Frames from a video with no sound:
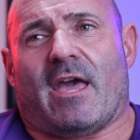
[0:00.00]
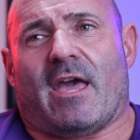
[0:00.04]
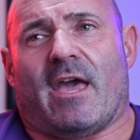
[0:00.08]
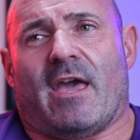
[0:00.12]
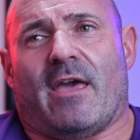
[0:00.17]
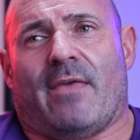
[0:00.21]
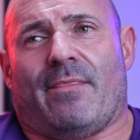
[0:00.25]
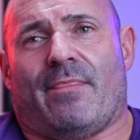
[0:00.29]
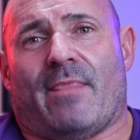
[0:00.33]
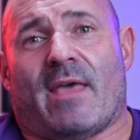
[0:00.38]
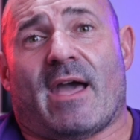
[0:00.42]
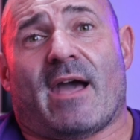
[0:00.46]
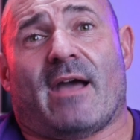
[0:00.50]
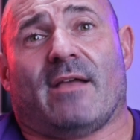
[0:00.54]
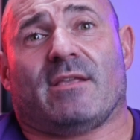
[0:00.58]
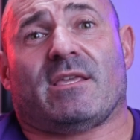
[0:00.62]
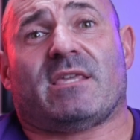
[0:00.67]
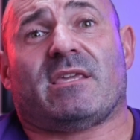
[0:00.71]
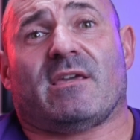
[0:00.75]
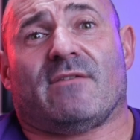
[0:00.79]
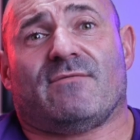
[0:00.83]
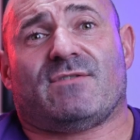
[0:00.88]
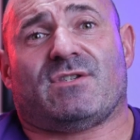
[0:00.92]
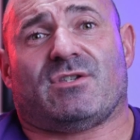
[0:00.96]
and
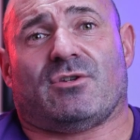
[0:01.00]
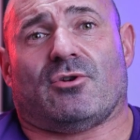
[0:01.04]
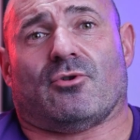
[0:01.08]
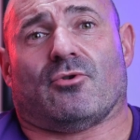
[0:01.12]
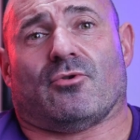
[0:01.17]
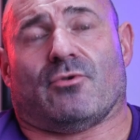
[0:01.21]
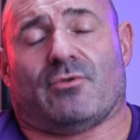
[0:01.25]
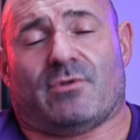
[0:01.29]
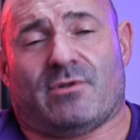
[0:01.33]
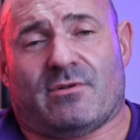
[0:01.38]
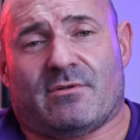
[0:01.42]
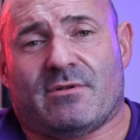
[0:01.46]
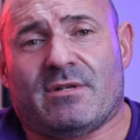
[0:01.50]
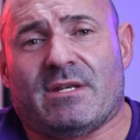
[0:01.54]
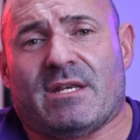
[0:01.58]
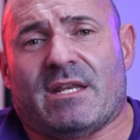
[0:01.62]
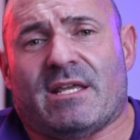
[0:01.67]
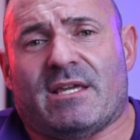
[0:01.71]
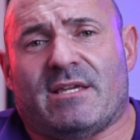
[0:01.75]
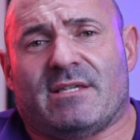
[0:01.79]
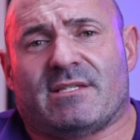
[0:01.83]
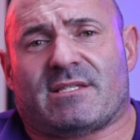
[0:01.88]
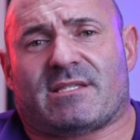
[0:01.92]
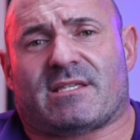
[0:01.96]
that gives your
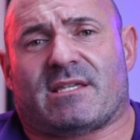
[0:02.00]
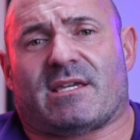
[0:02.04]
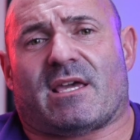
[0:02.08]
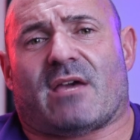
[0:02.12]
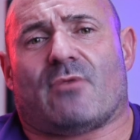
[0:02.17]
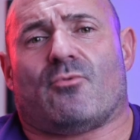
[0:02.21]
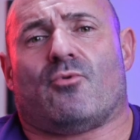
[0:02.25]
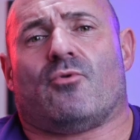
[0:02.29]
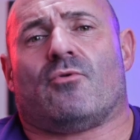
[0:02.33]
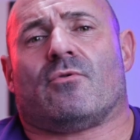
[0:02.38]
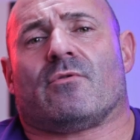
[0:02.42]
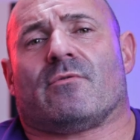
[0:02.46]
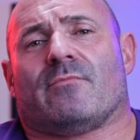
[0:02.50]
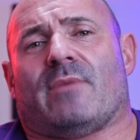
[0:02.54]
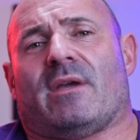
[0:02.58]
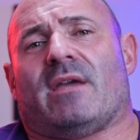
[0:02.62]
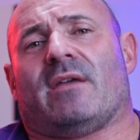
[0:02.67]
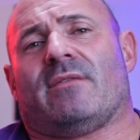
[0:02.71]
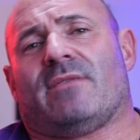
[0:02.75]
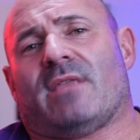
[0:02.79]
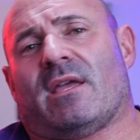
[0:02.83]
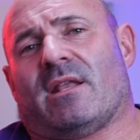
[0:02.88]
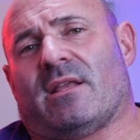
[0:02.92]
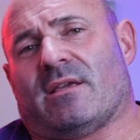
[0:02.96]
knees to get warm,
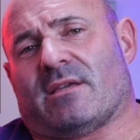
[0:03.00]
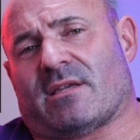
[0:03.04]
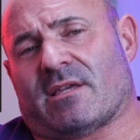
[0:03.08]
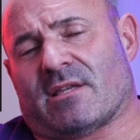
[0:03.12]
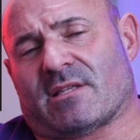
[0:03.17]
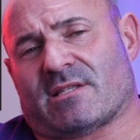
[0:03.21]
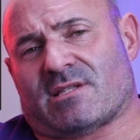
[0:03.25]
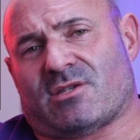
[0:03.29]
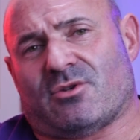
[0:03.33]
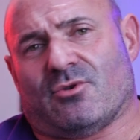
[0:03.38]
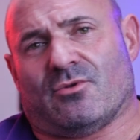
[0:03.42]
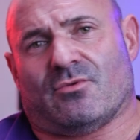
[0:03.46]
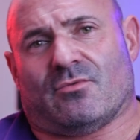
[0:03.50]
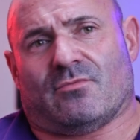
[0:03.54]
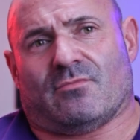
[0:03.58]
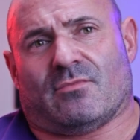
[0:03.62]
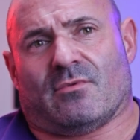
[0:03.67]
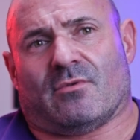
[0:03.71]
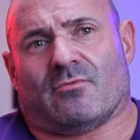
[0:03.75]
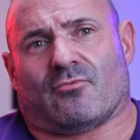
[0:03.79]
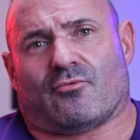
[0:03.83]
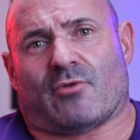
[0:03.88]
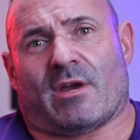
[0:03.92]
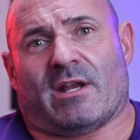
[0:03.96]
and then it gets you
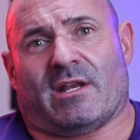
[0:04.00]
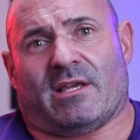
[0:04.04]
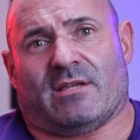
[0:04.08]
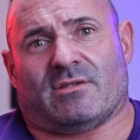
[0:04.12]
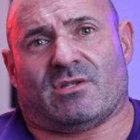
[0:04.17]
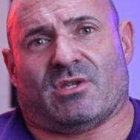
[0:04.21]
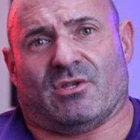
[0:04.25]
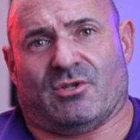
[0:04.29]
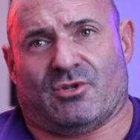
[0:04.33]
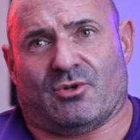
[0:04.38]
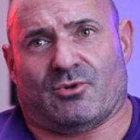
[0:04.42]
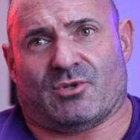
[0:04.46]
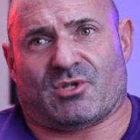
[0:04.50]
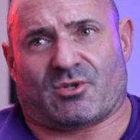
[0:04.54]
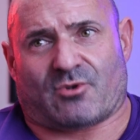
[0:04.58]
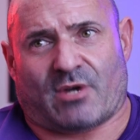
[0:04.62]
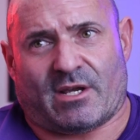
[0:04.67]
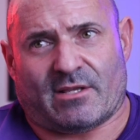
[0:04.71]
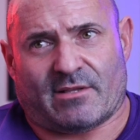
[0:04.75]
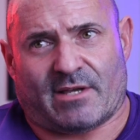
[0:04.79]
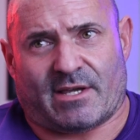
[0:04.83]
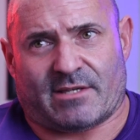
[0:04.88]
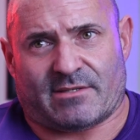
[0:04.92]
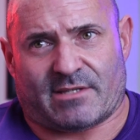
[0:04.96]
ready to do
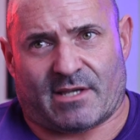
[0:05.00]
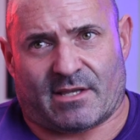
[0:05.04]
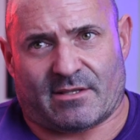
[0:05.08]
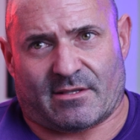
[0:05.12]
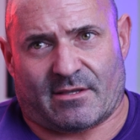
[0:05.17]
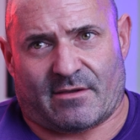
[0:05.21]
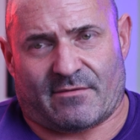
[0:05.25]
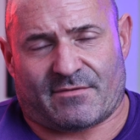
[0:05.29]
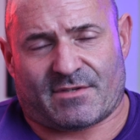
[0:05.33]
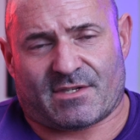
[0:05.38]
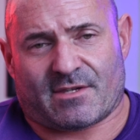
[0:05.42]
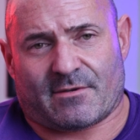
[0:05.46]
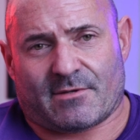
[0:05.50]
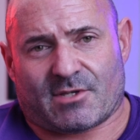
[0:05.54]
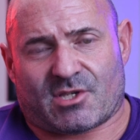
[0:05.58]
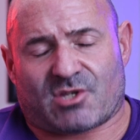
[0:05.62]
straight leg deadlifts.